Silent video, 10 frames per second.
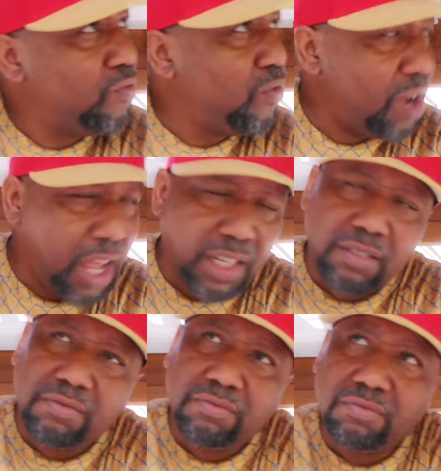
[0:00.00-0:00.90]
What?
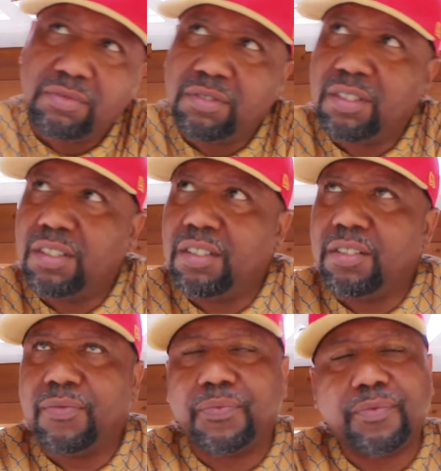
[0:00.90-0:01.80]

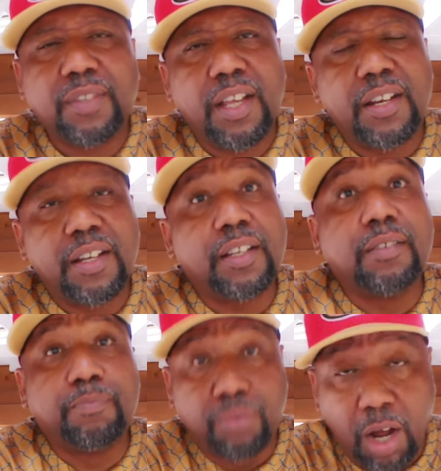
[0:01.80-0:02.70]
That
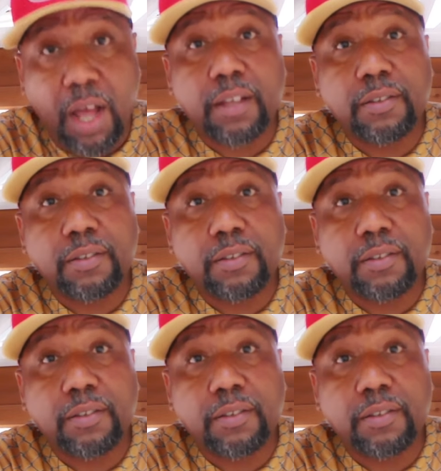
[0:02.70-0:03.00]
nigga, boy.